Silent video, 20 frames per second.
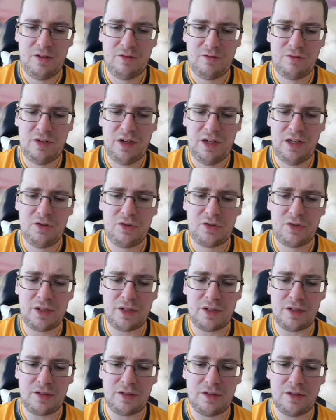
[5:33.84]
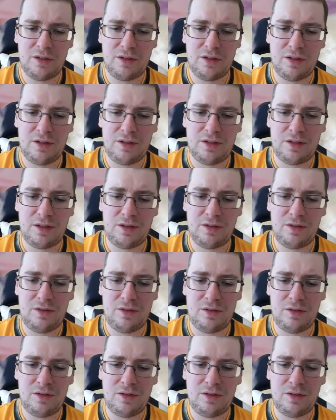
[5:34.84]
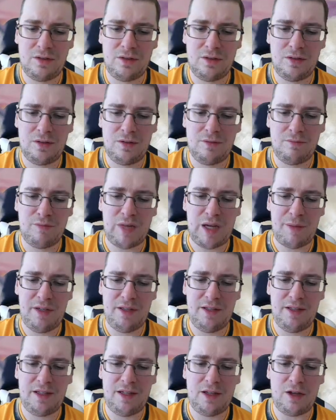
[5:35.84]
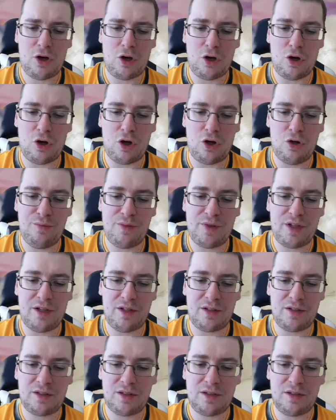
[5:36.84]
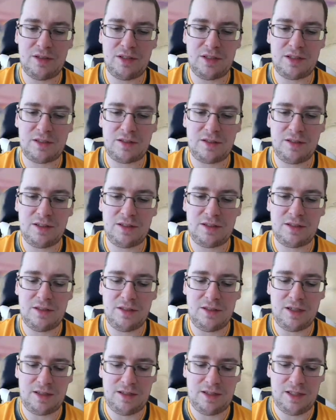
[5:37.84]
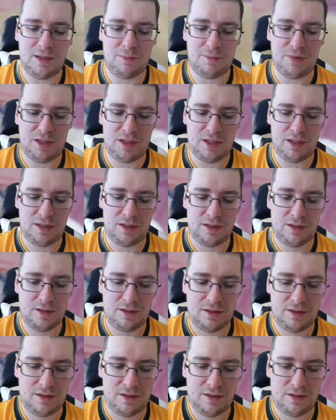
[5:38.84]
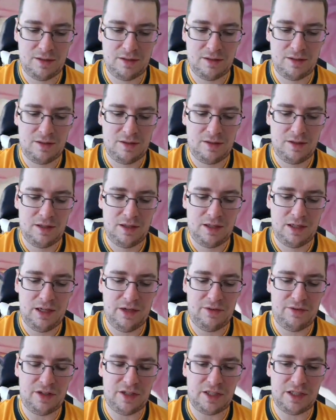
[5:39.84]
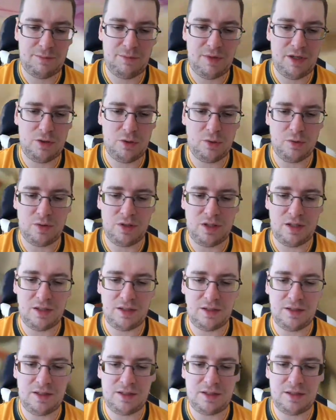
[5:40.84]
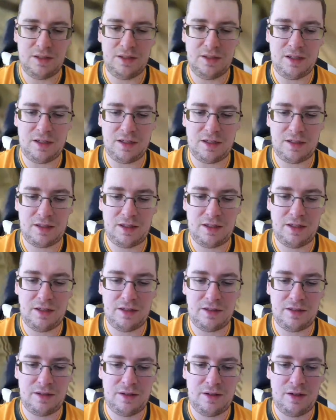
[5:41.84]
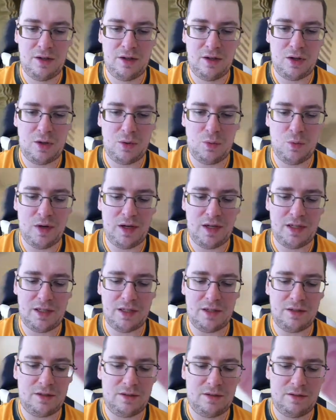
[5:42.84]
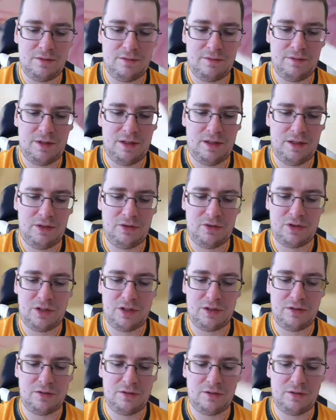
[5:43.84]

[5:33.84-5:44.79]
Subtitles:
Oh, interesting. So maybe the home kits are just listed like that, but then if they're special, they're listed like here, away kit. Interesting.